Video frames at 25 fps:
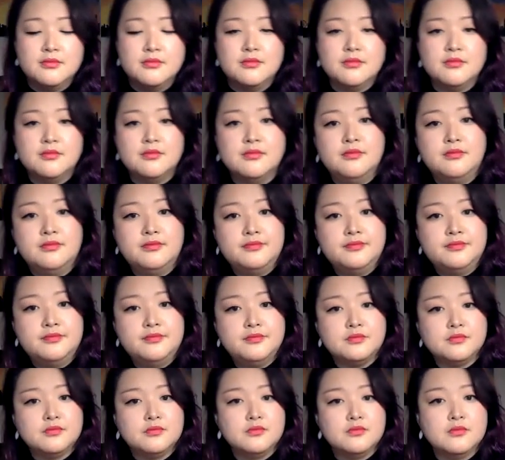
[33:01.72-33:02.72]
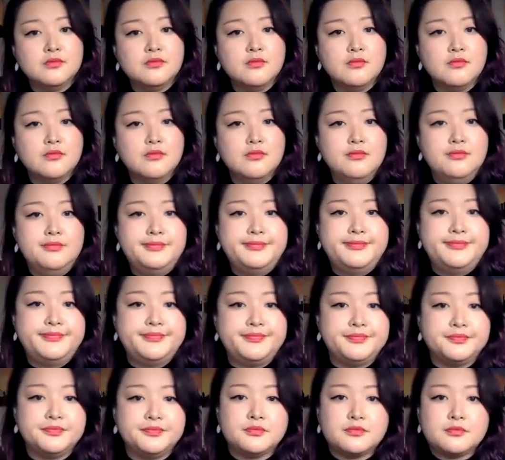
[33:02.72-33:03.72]

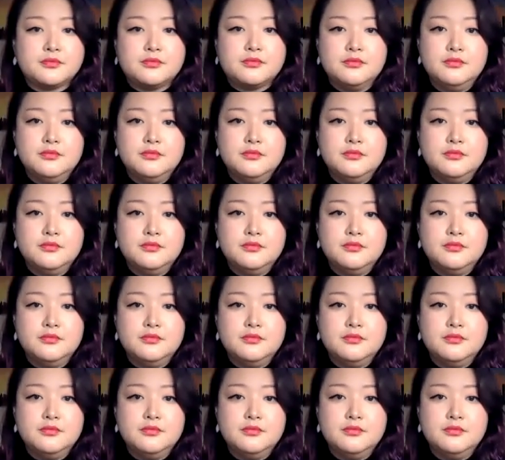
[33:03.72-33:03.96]
(silent)